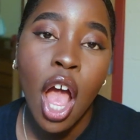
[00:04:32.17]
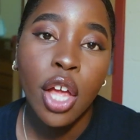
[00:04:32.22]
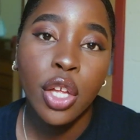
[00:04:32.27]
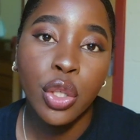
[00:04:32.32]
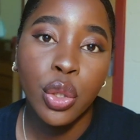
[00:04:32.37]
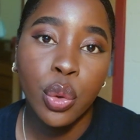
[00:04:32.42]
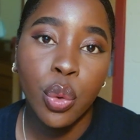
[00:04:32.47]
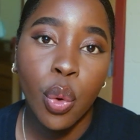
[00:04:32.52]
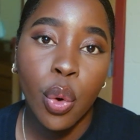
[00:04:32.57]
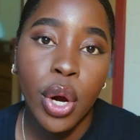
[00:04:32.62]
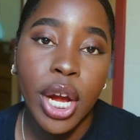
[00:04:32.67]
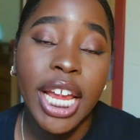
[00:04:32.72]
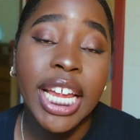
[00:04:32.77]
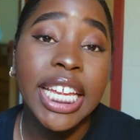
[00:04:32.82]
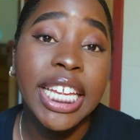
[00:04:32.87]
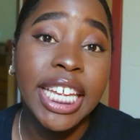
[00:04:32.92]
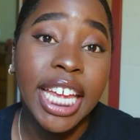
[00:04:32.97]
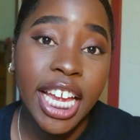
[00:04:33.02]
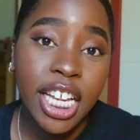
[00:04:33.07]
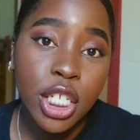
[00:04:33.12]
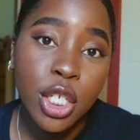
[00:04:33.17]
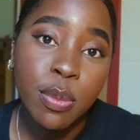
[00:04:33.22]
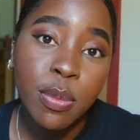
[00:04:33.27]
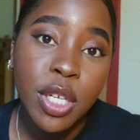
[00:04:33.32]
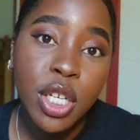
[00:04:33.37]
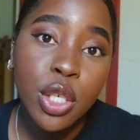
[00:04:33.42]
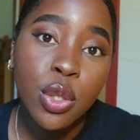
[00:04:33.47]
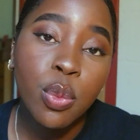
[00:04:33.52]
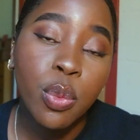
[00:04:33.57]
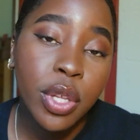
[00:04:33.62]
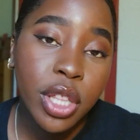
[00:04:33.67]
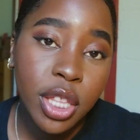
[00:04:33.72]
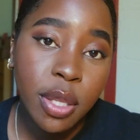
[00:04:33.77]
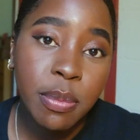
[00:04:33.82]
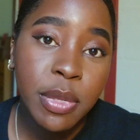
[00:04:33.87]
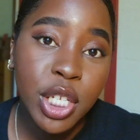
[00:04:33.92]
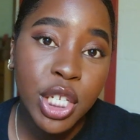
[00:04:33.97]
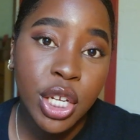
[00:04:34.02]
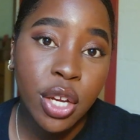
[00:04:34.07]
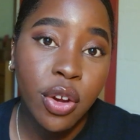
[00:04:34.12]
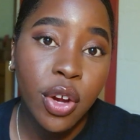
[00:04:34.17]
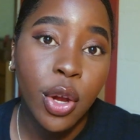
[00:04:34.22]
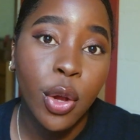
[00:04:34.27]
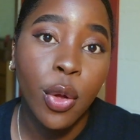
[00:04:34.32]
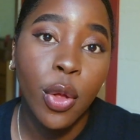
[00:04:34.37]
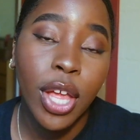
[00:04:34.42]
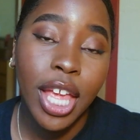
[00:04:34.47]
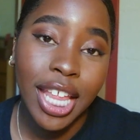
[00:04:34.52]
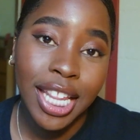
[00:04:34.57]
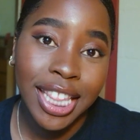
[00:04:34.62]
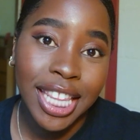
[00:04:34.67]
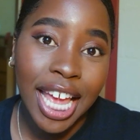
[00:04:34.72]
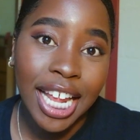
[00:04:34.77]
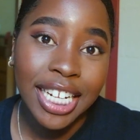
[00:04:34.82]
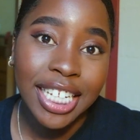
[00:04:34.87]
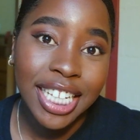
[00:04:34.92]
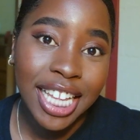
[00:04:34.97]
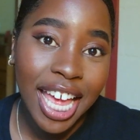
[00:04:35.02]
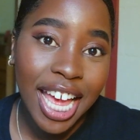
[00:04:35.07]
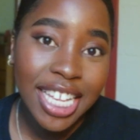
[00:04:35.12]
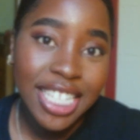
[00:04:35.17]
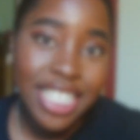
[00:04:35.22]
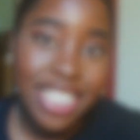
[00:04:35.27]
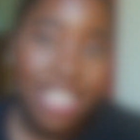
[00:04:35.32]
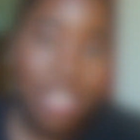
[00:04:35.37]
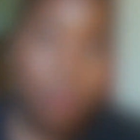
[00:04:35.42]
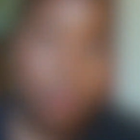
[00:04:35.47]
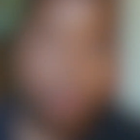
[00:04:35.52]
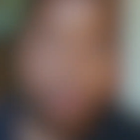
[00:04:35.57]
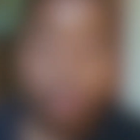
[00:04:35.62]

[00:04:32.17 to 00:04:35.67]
your engagement with the material in that class.